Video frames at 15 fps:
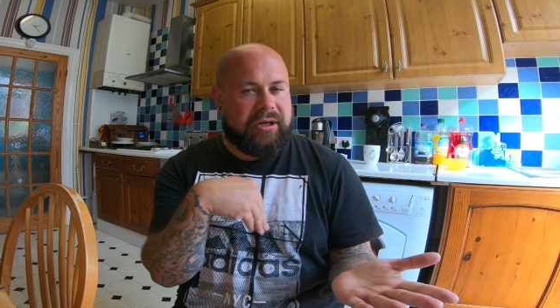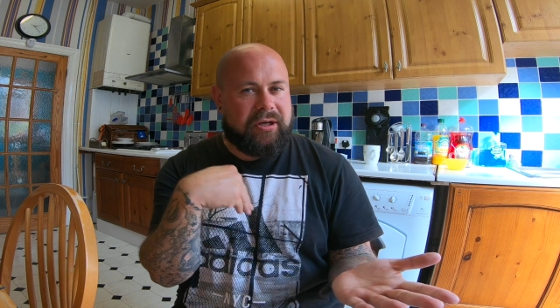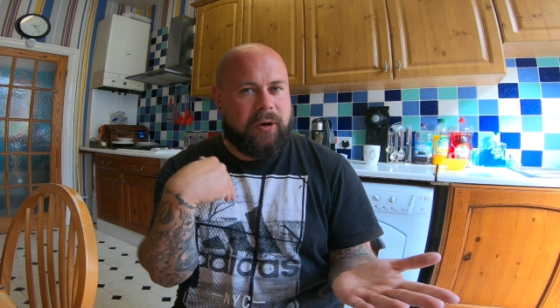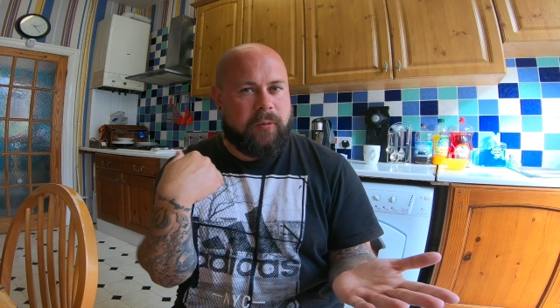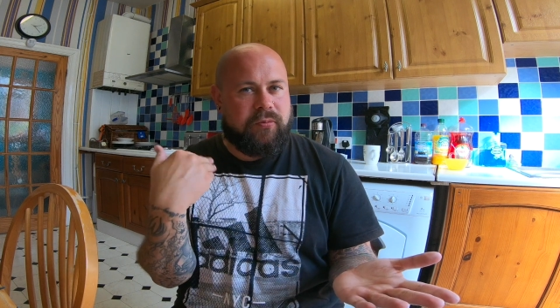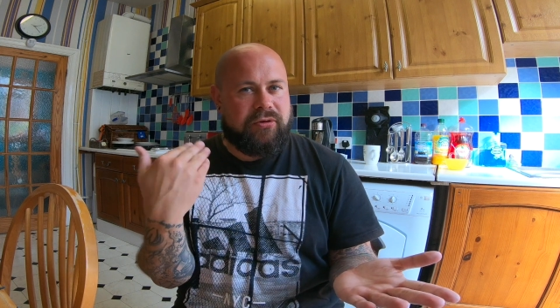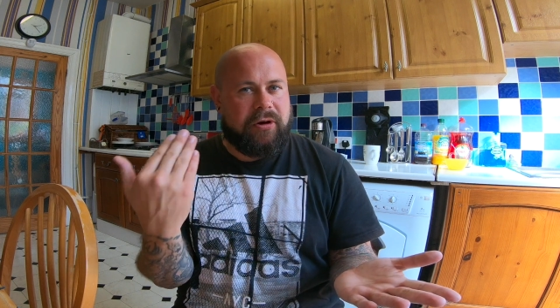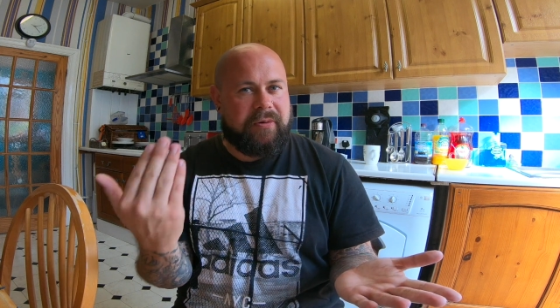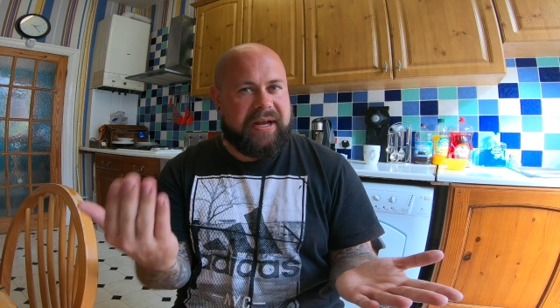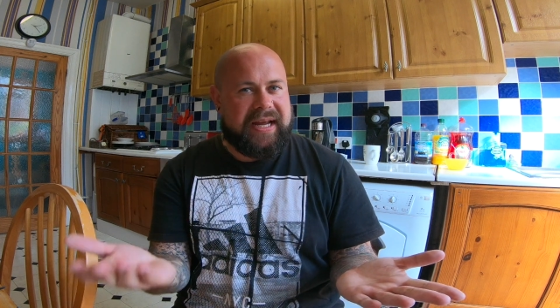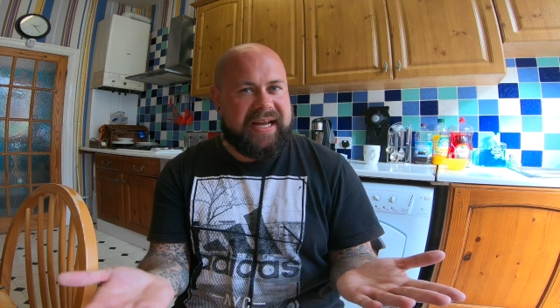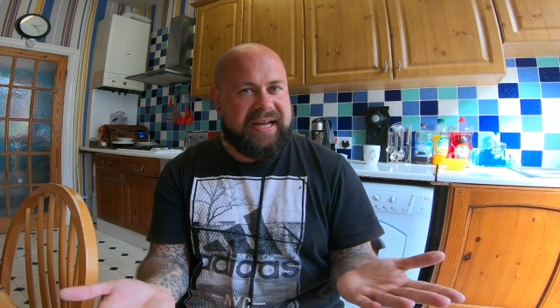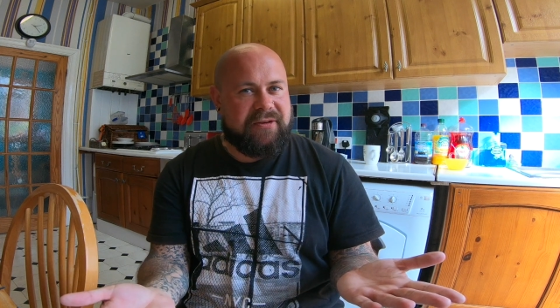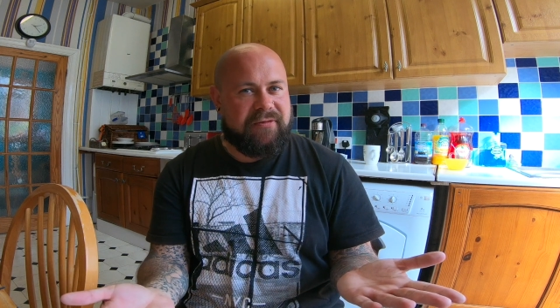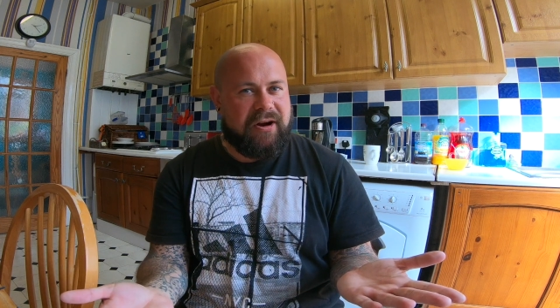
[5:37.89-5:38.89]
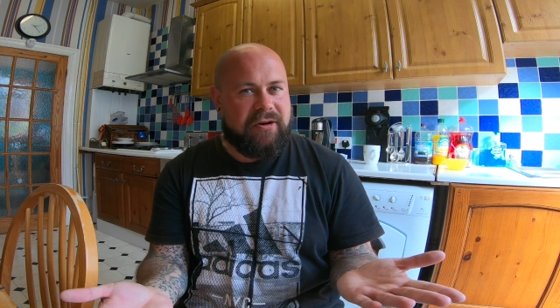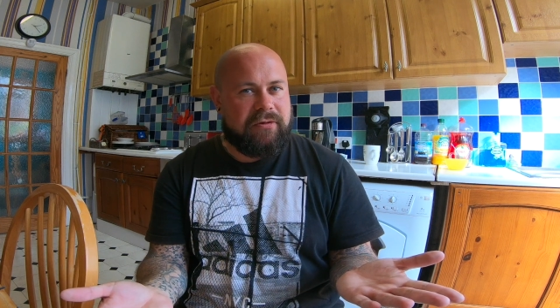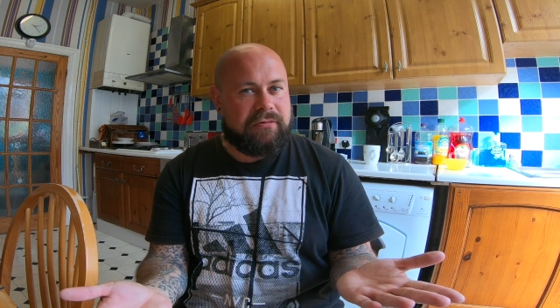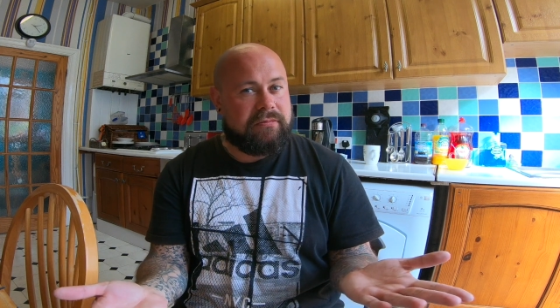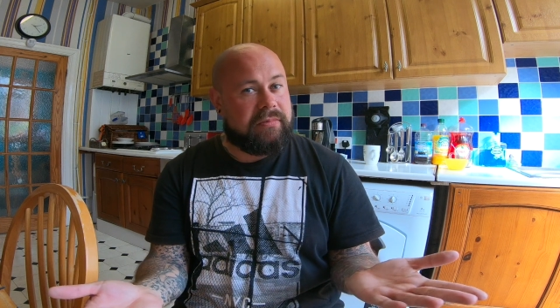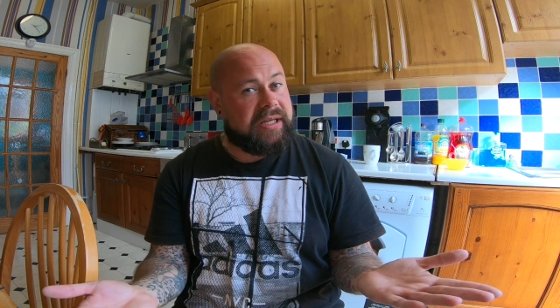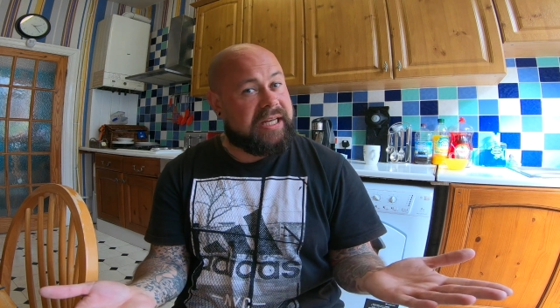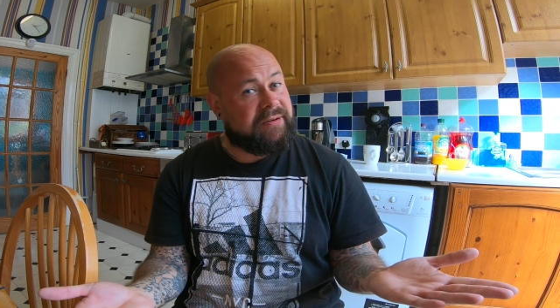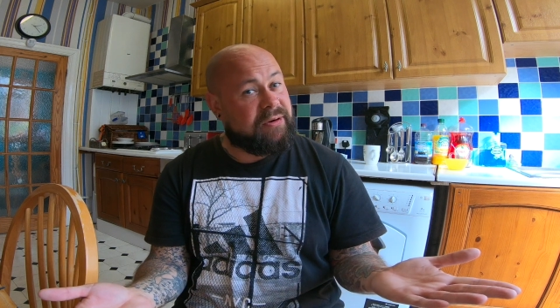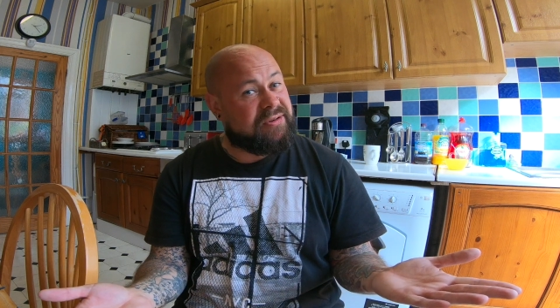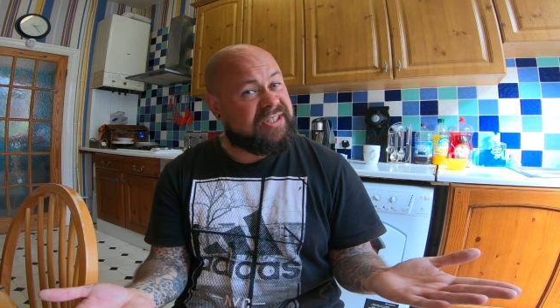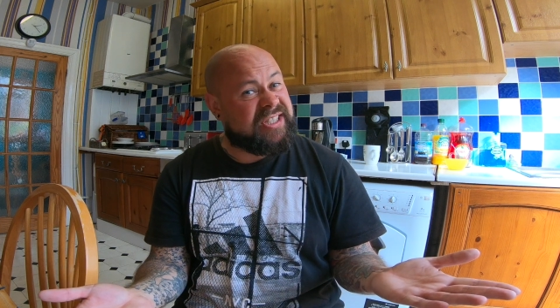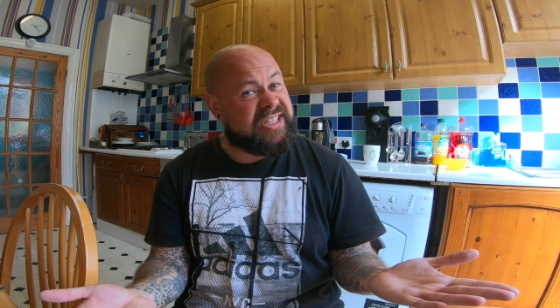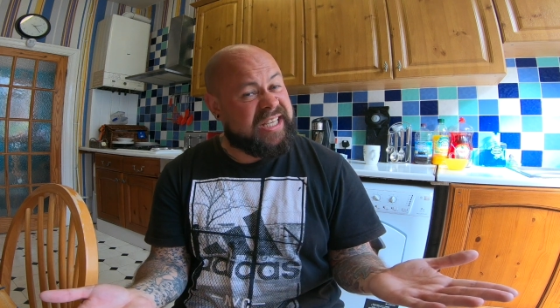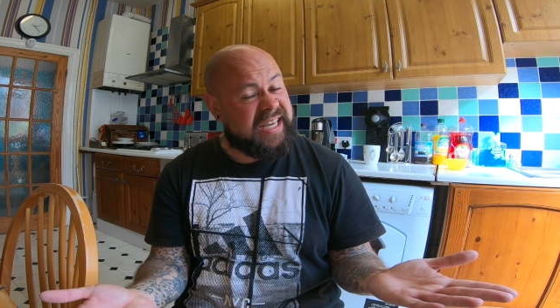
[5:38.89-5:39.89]
GoPro Hero
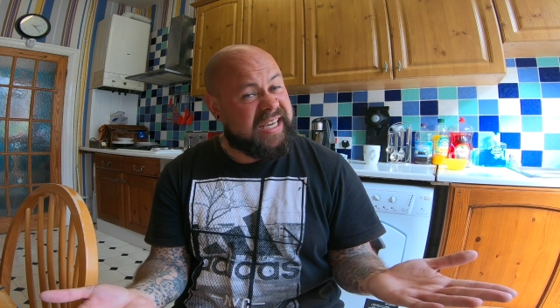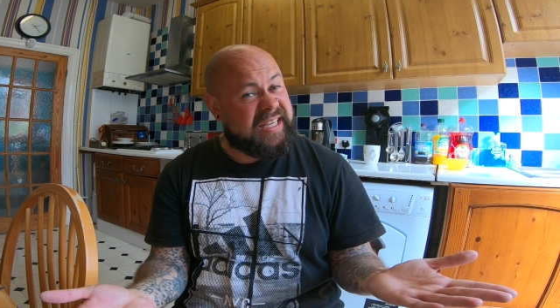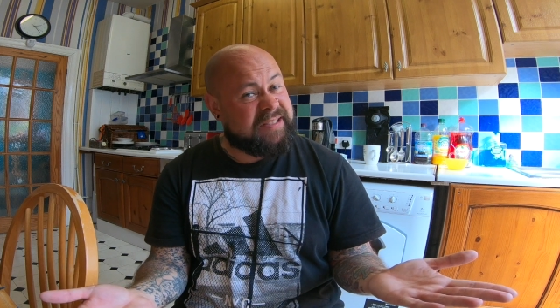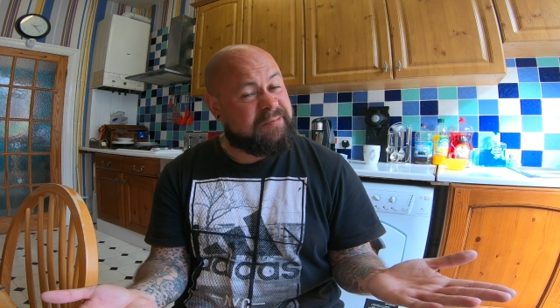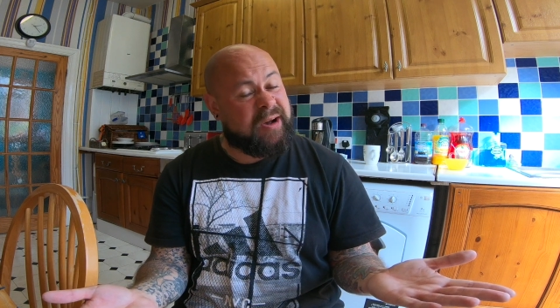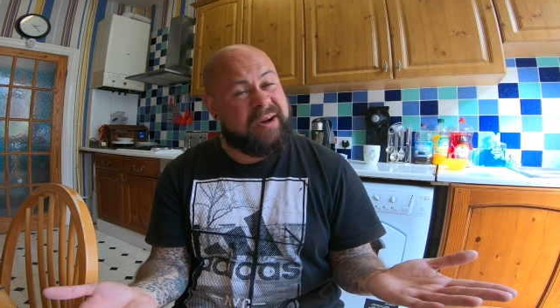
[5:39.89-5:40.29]
6?